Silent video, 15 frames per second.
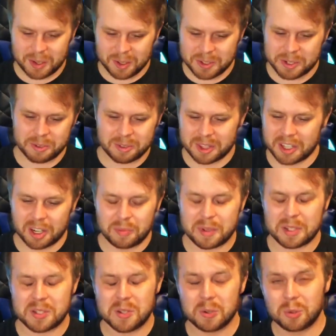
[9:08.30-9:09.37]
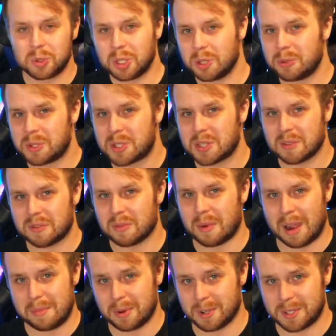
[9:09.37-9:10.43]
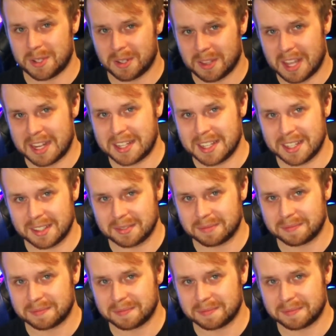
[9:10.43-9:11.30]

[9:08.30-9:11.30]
also a little bit too loose for my personal liking.